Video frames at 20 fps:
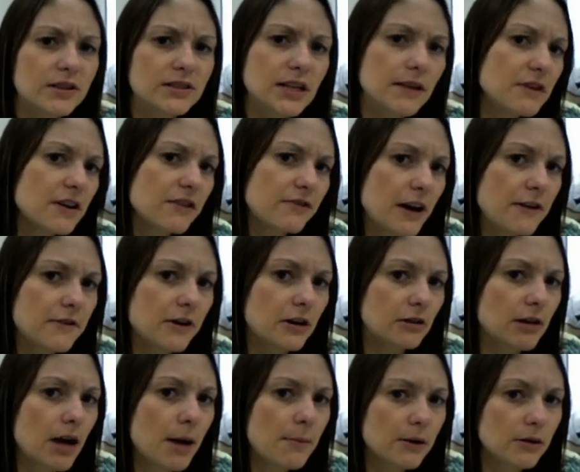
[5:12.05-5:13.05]
or the
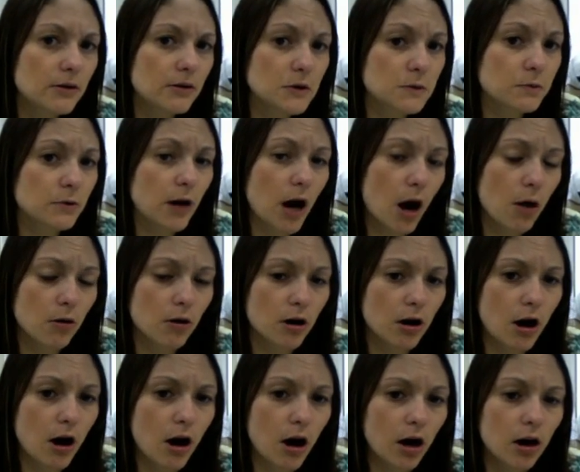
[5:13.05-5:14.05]
75 kilometers per
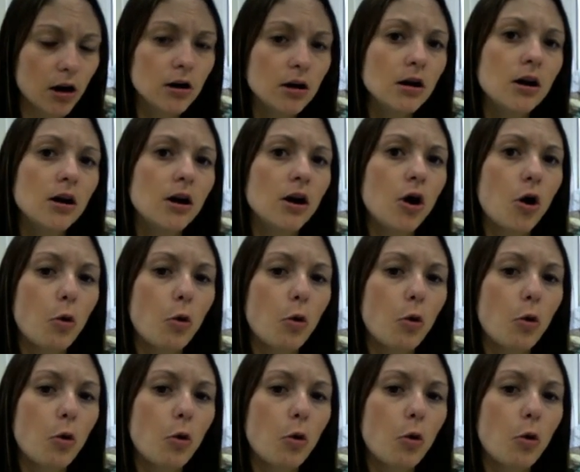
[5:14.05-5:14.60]
hour car.